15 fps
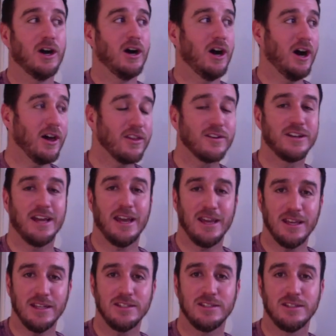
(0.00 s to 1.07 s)
Other
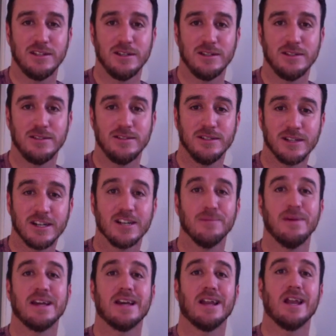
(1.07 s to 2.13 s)
days, you're going to
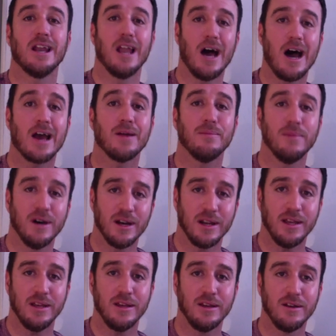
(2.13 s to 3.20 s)
make a lot of
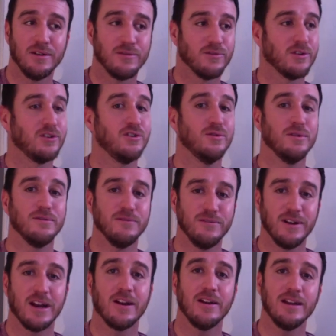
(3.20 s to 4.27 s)
money for doing
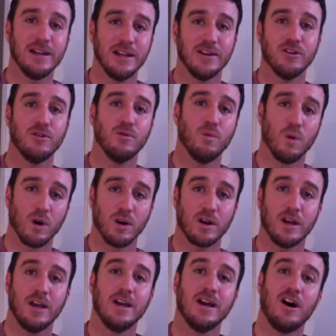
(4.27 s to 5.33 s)
very little work.